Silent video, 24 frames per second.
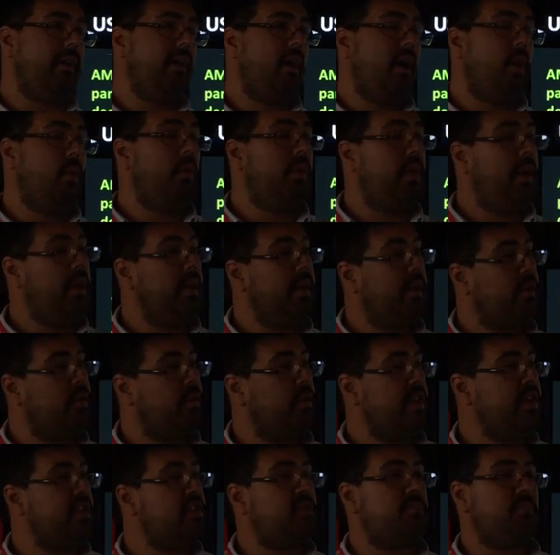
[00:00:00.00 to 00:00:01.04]
I want to
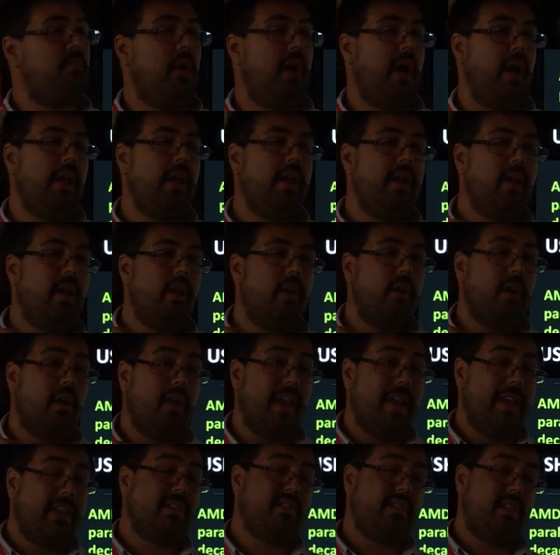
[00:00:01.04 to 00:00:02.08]
increase my
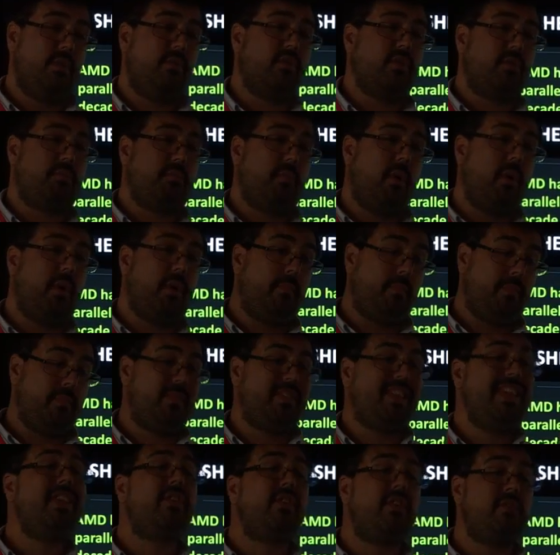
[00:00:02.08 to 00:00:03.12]
latency,
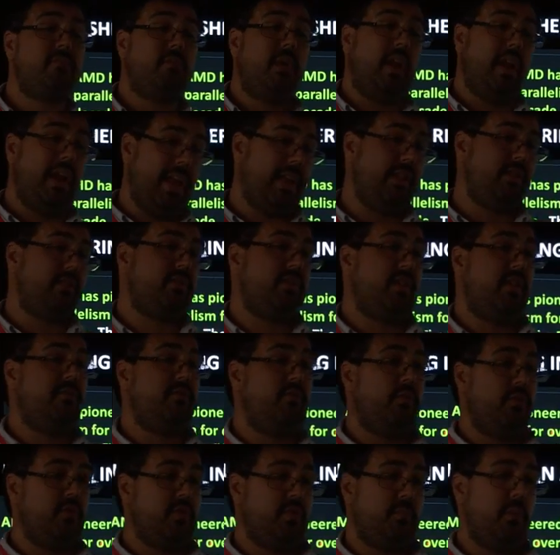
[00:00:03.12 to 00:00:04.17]
decrease my latency
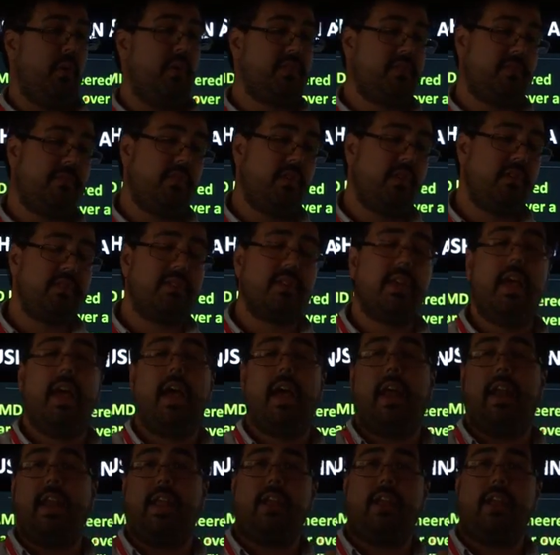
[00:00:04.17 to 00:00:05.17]
for responsiveness and